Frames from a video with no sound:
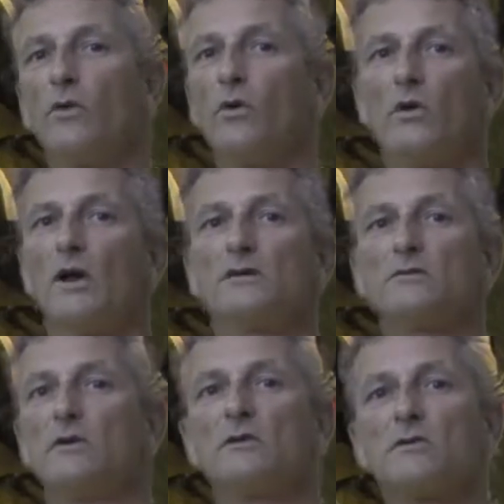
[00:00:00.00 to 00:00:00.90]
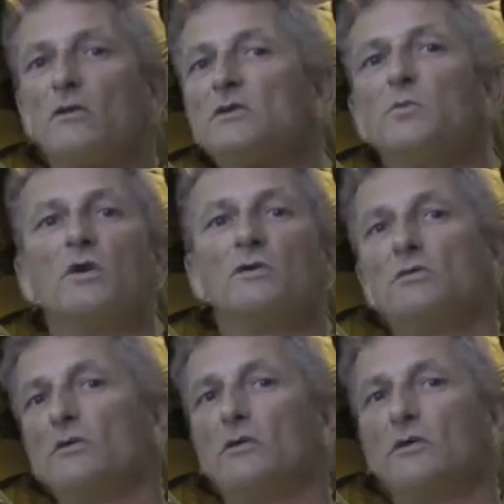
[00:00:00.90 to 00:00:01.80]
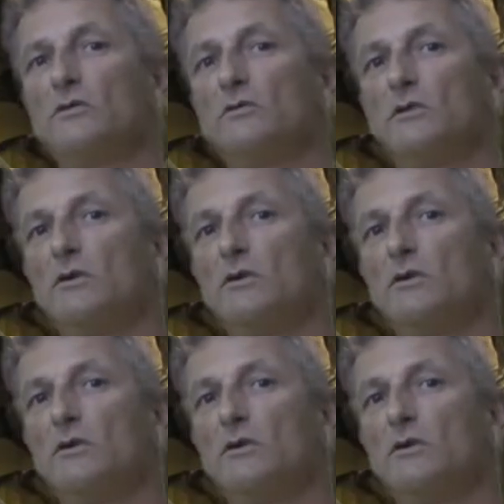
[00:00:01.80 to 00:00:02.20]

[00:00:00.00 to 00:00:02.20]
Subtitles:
for all astronauts, cosmonauts who are going to